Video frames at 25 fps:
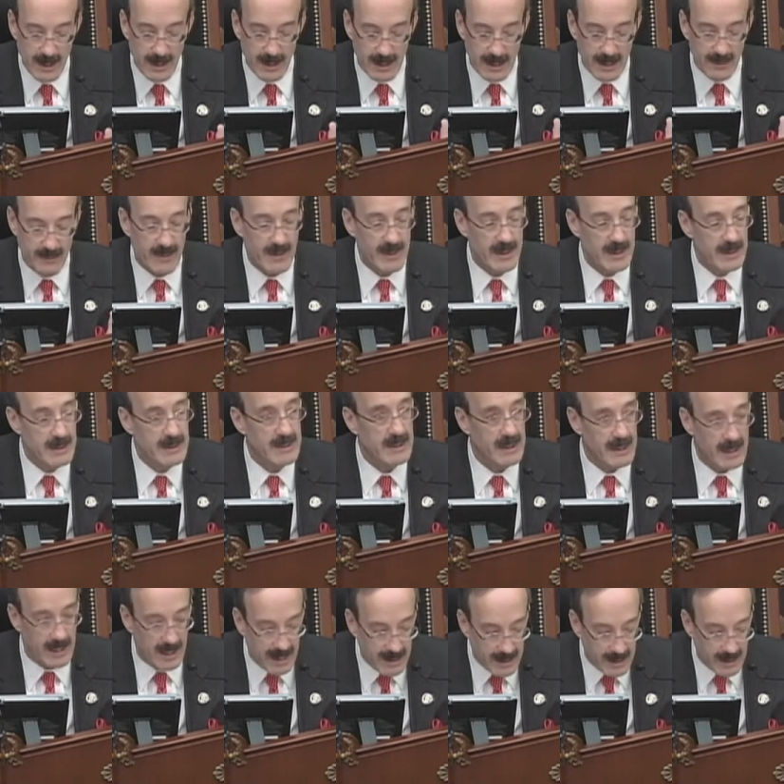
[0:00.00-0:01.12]
Given this,
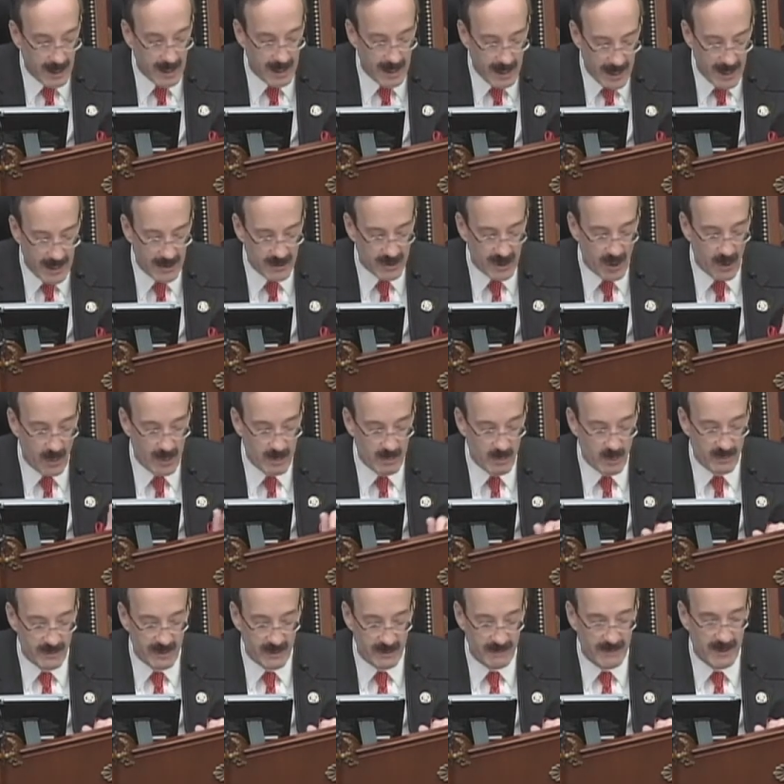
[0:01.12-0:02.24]
again, I ask, are we
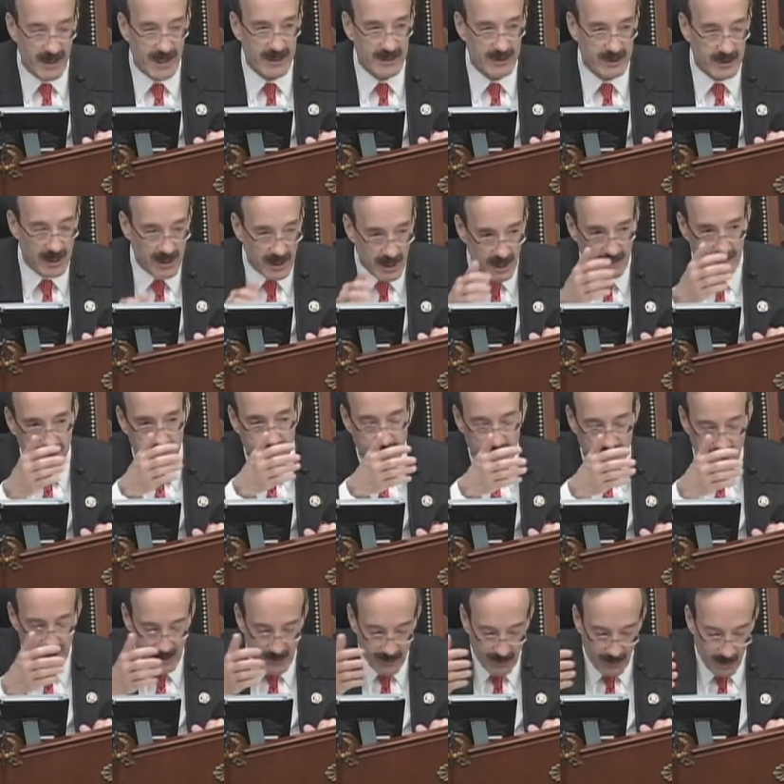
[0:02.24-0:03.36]
moving fast enough?
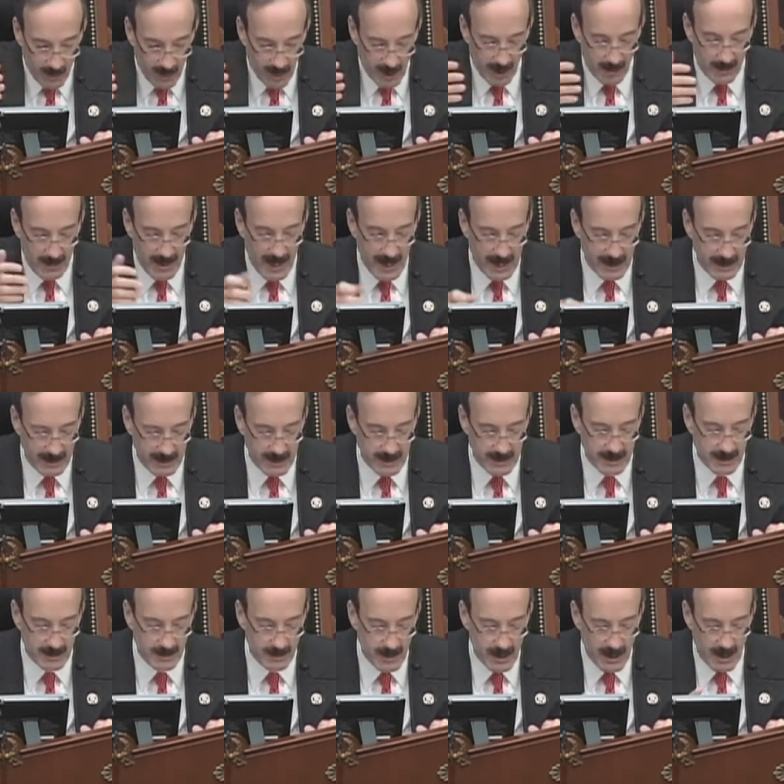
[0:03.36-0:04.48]
I want our panelists
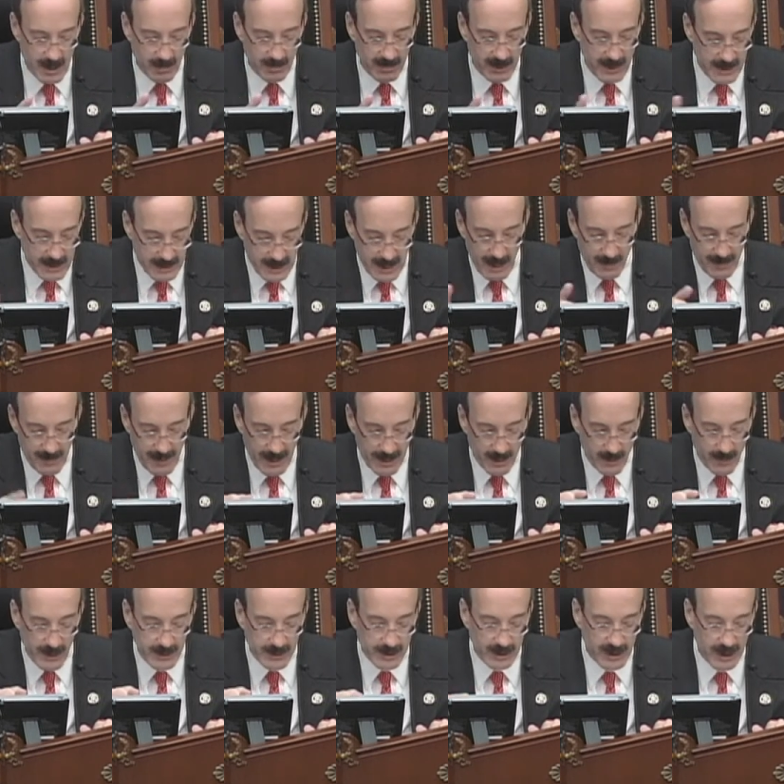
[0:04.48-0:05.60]
to please keep that
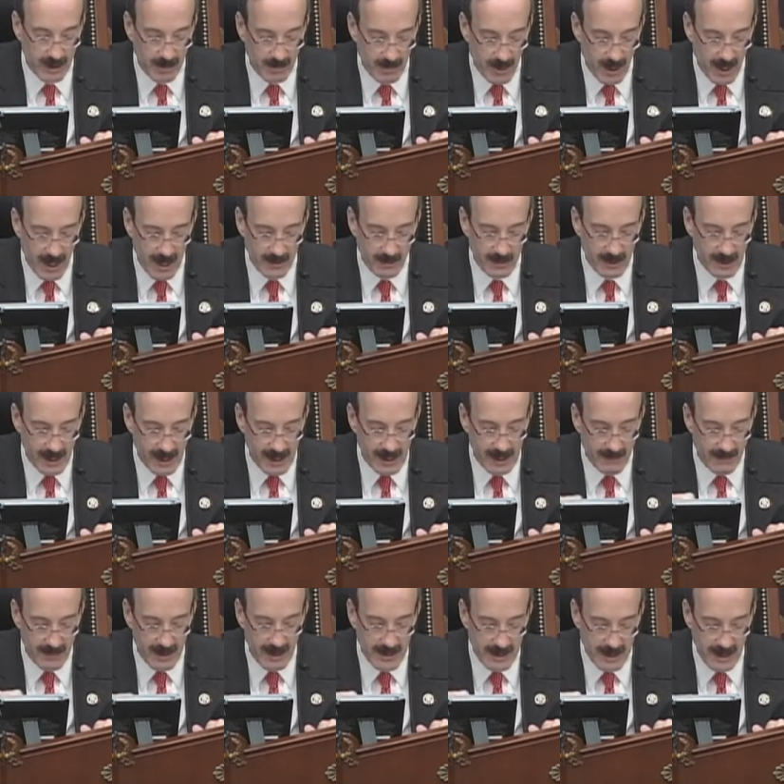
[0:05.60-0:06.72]
question in mind when they
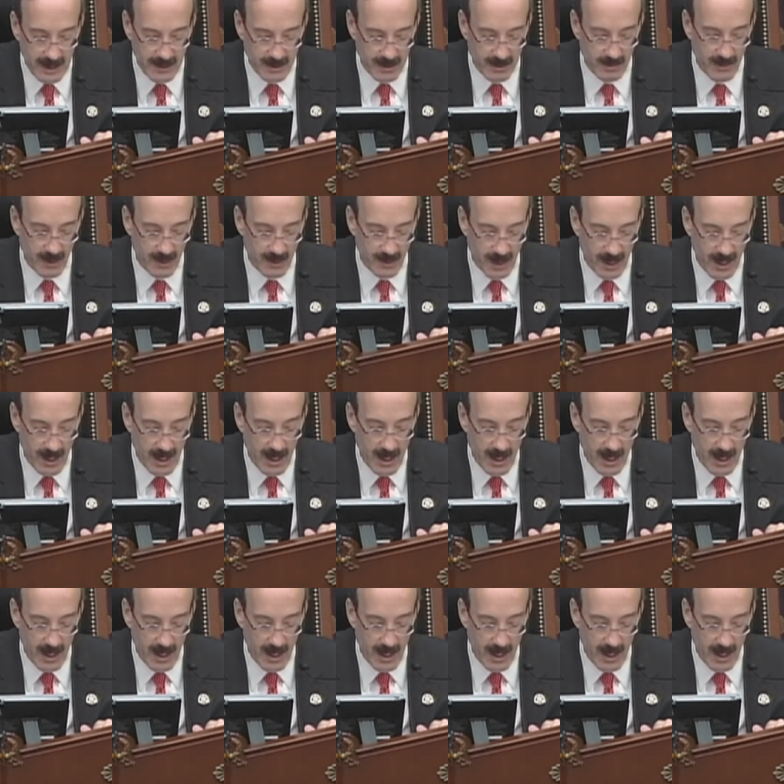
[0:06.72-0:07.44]
give their testimony.